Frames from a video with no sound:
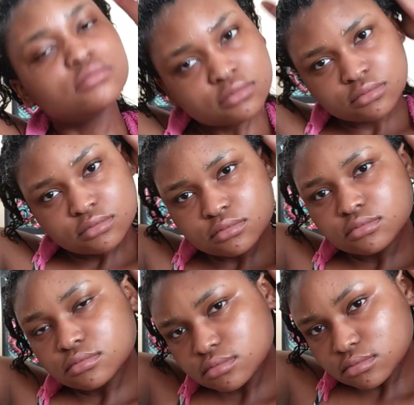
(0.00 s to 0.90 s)
blood
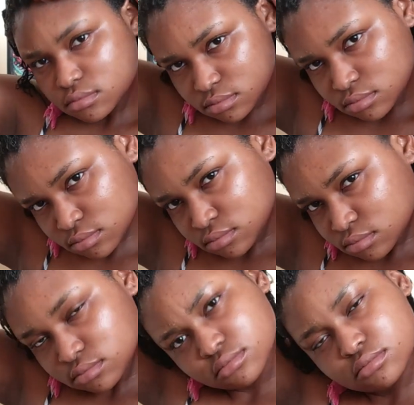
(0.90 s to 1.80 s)
flow, it gets my
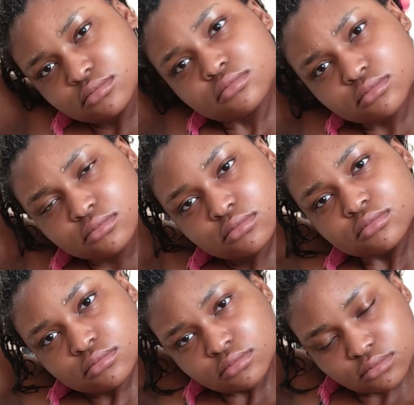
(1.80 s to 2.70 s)
scalp even
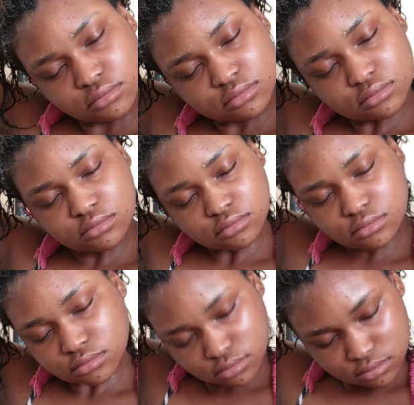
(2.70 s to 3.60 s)
cleaner,
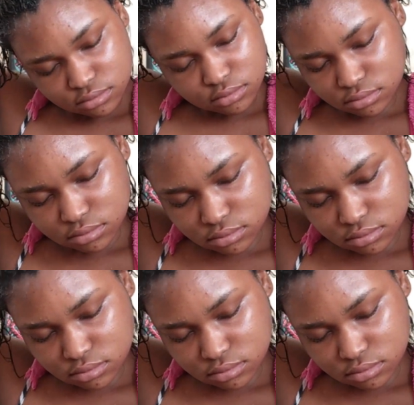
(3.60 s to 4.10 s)
and it's very